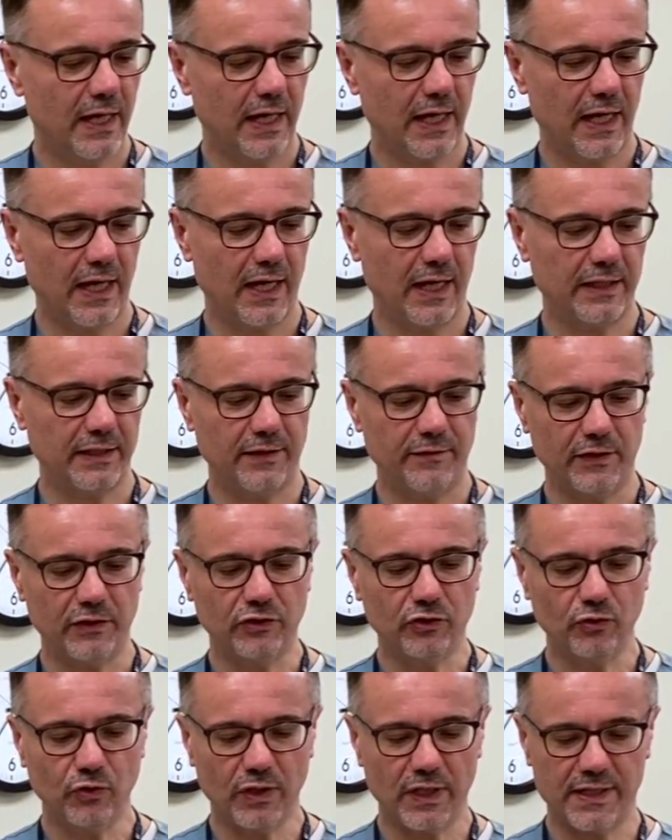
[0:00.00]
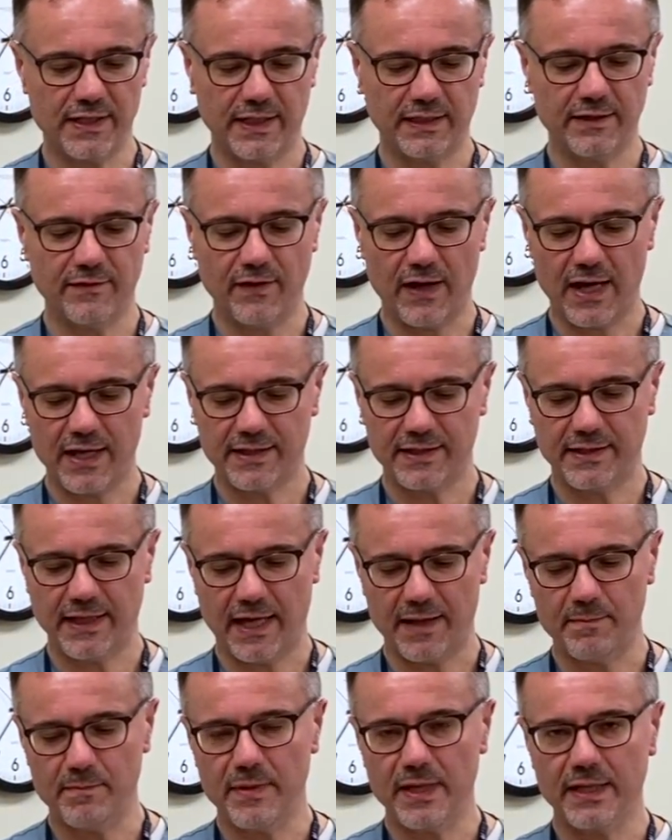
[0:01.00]
Uh, the Venturi is a device
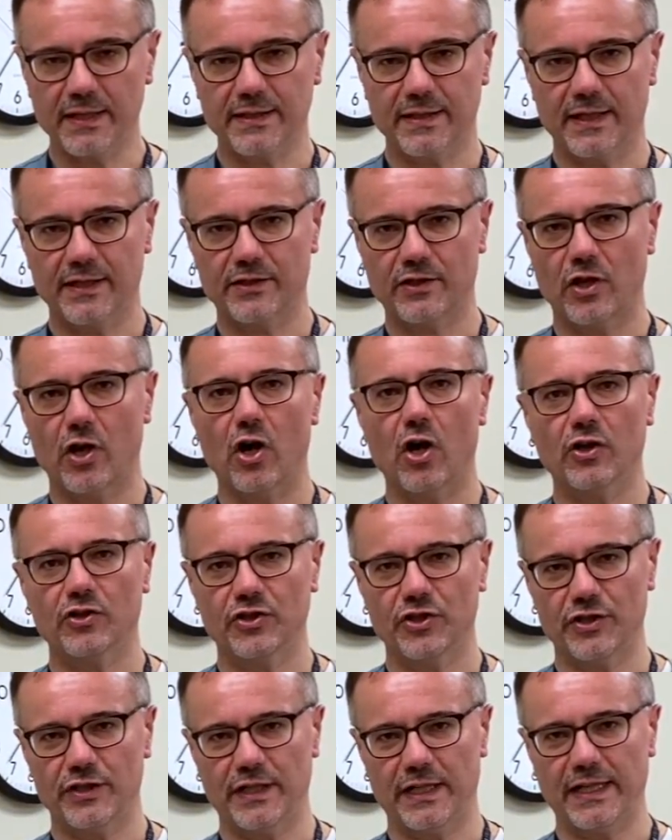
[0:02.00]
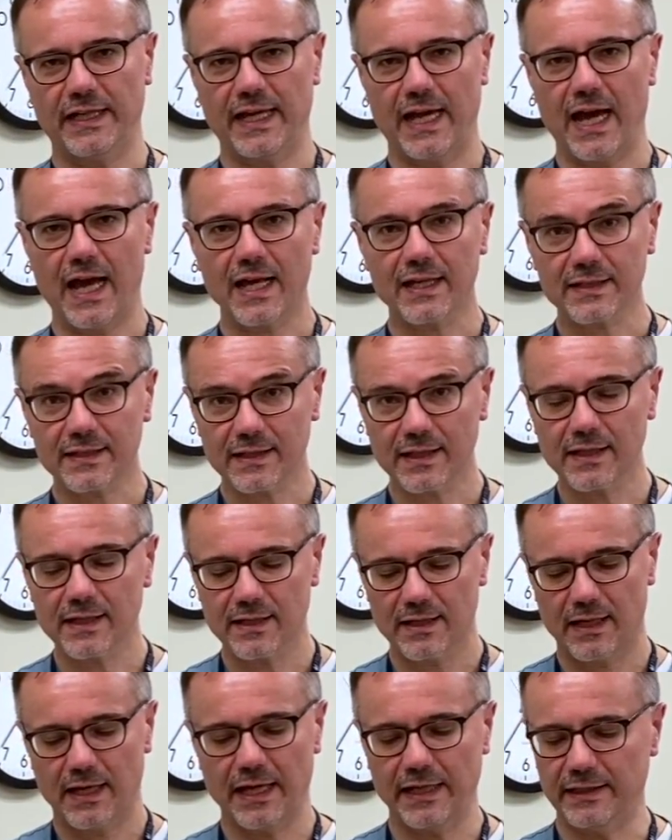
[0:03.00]
that mixes oxygen and gas
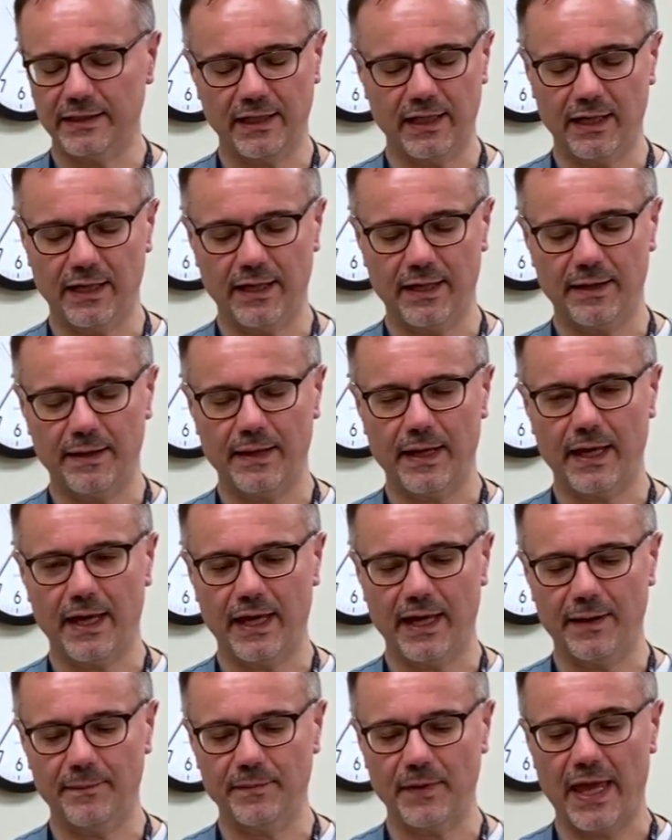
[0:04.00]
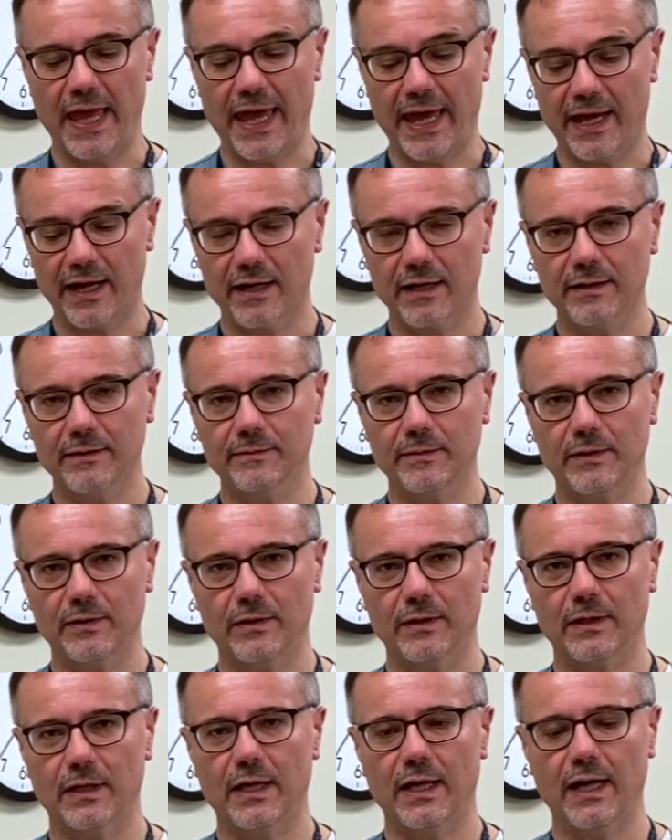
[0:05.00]
and uh, and air
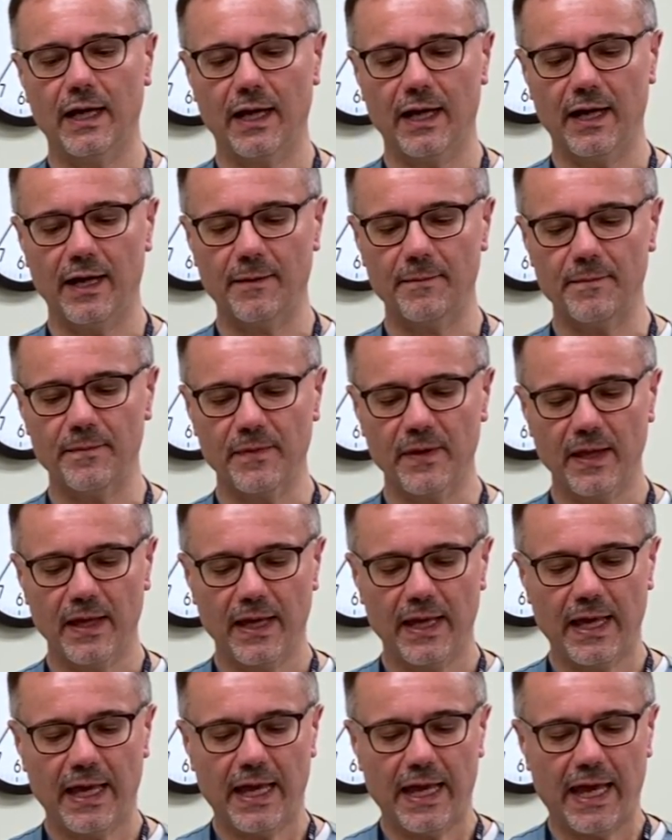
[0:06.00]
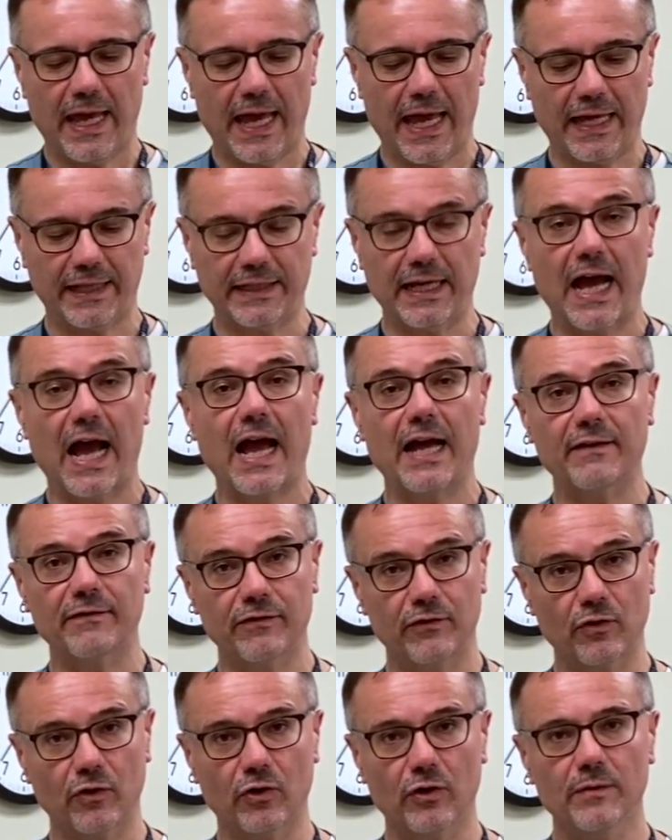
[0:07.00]
um, at a high
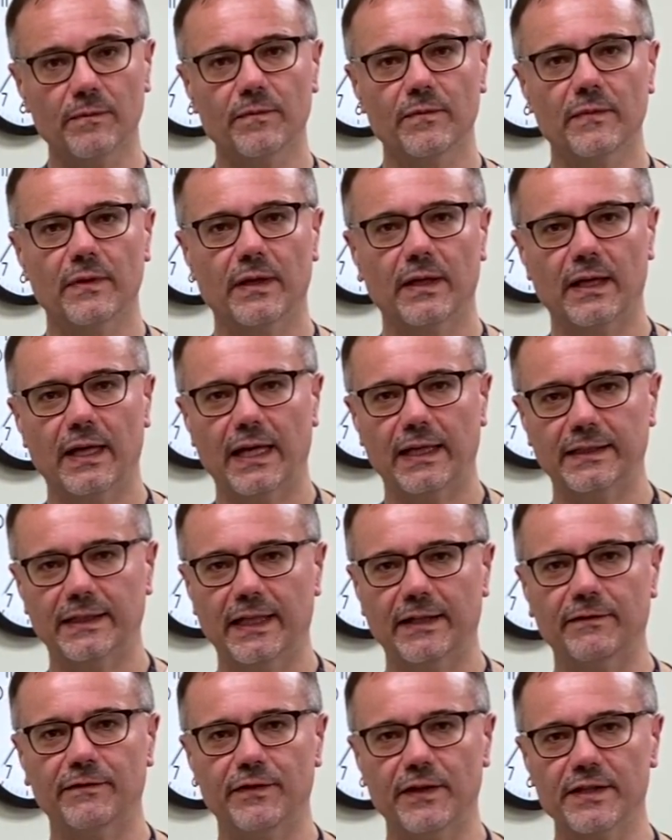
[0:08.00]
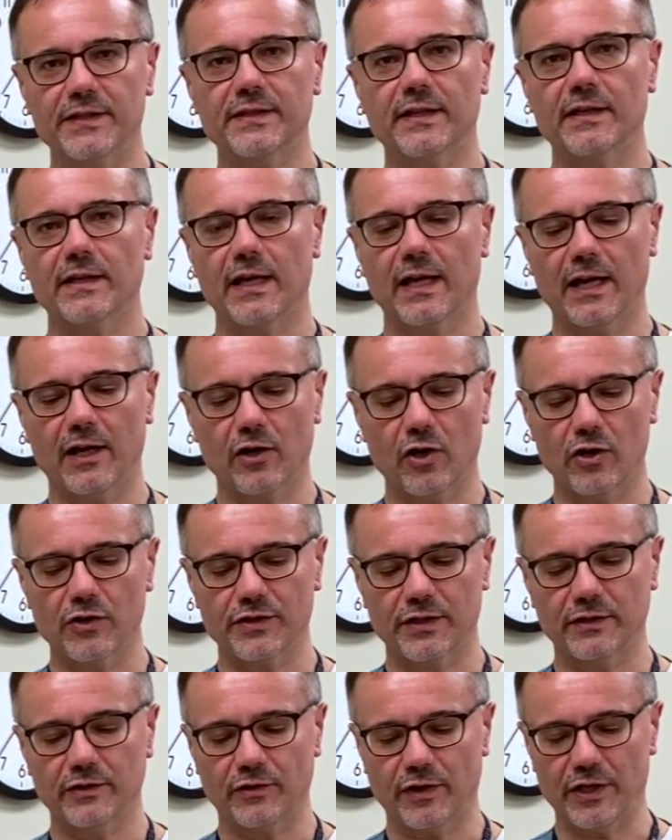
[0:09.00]
flow, at a fixed uh,
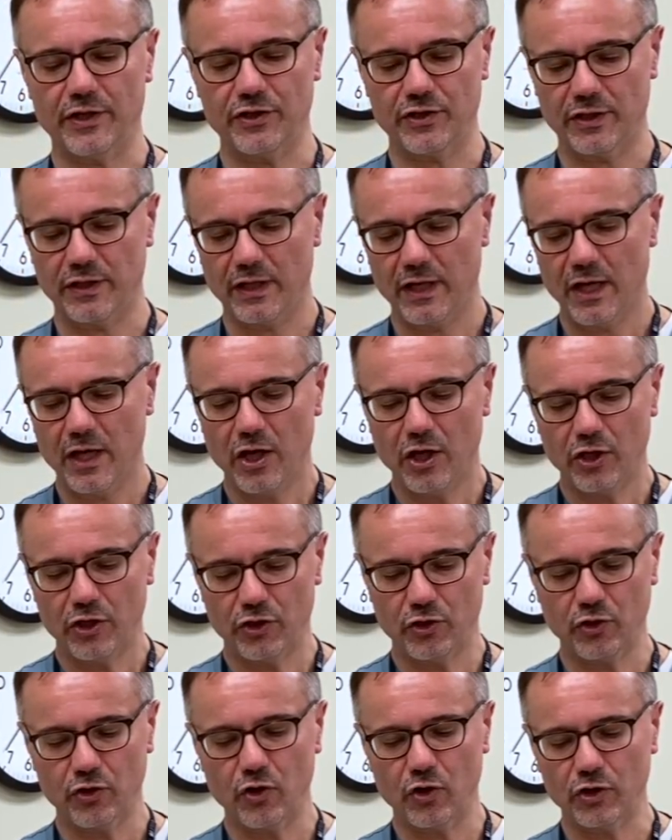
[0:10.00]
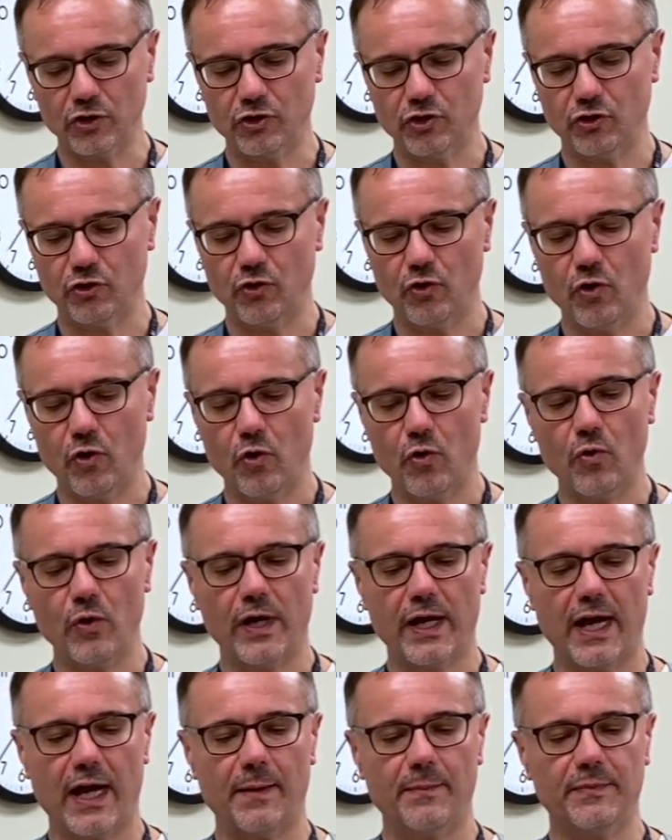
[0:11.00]
concentration, you're going to
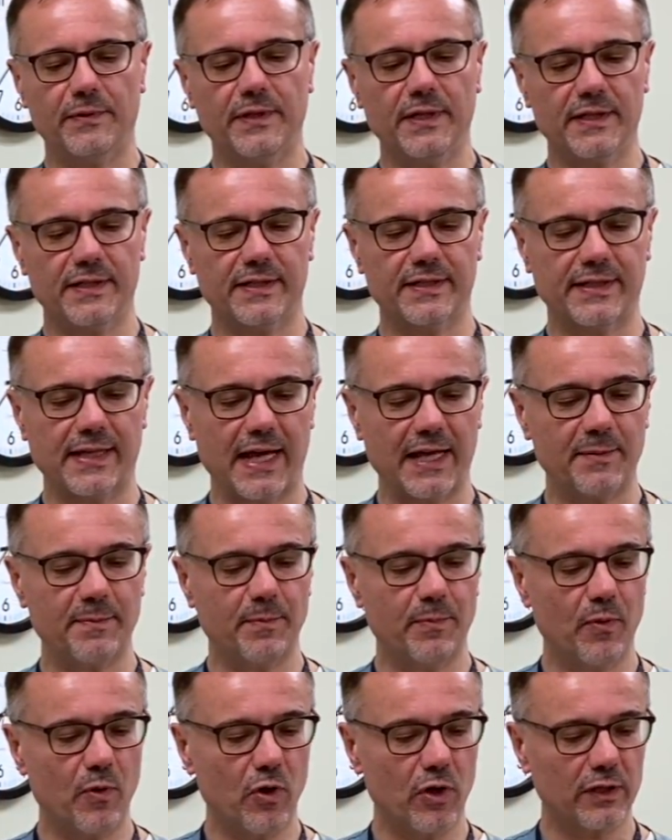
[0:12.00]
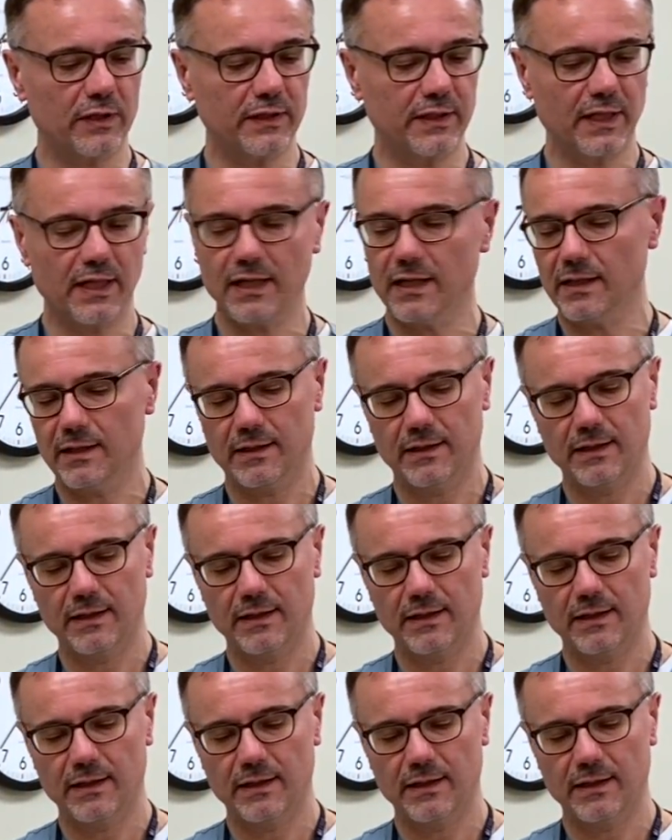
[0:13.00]
hook up this side port uh,